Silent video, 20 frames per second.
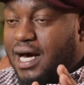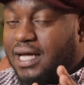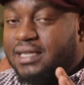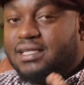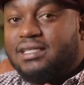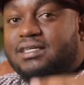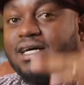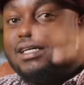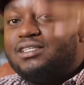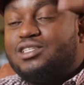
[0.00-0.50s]

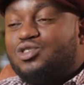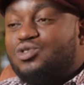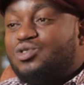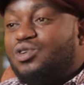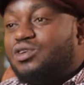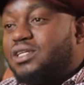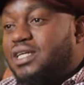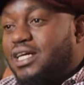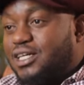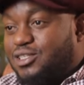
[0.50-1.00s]
And the church is
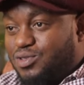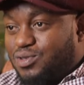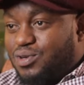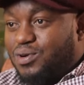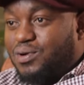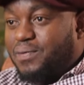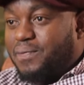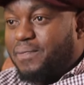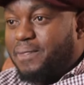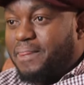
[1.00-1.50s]
not next
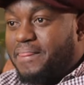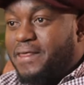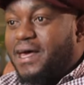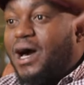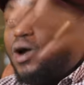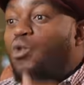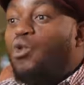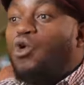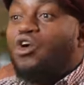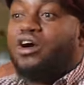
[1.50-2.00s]
door.
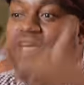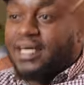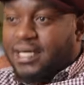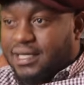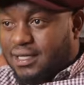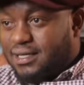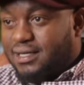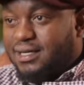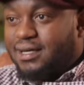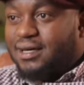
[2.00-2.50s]
They are walking.